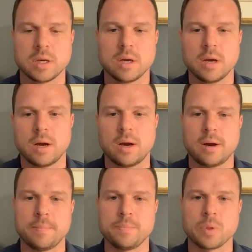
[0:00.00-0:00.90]

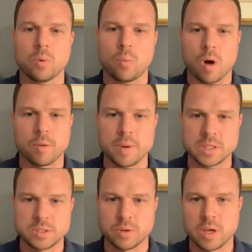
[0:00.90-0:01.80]
Um, Water based
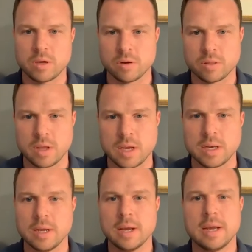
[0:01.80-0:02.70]
2K urethane